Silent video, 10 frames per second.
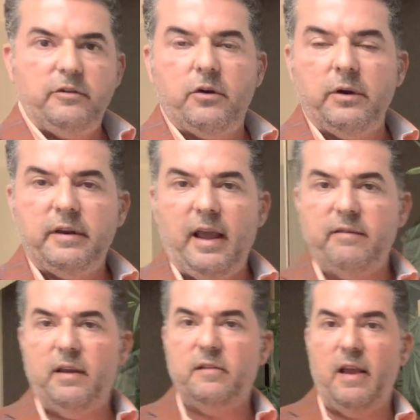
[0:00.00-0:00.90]
is going to
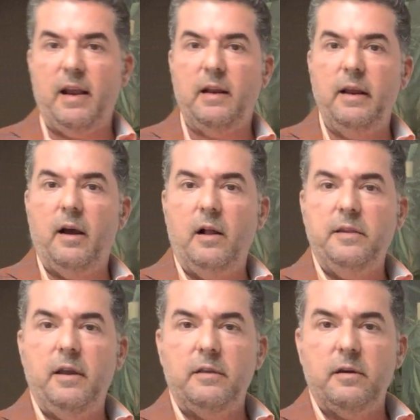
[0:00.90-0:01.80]
have exactly all
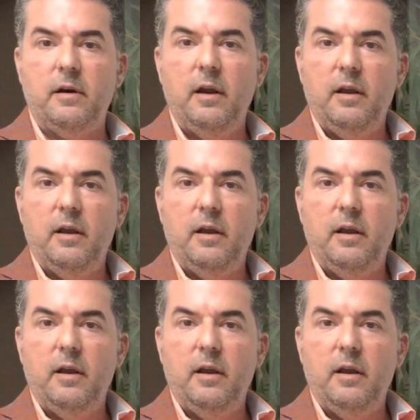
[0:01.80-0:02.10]
the other